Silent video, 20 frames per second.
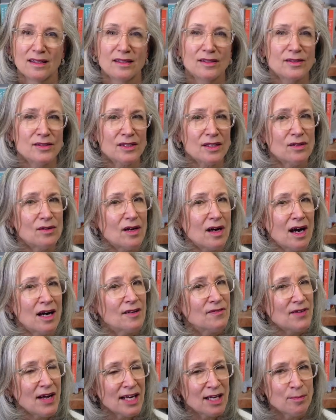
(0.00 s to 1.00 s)
So our
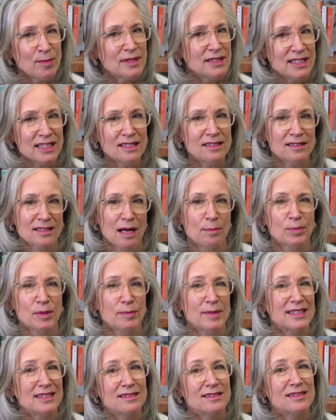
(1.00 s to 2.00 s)
vitamin D
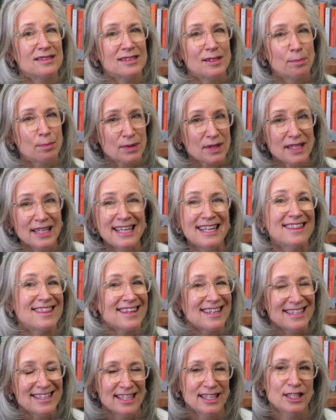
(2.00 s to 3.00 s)
supplements deplete
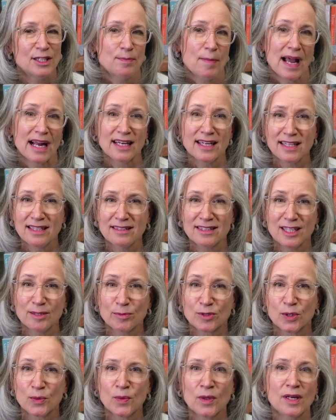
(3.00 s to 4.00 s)
the needed magnesium
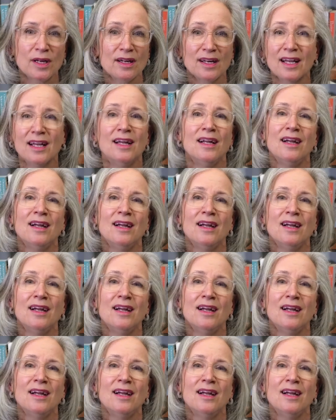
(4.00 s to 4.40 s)
to work,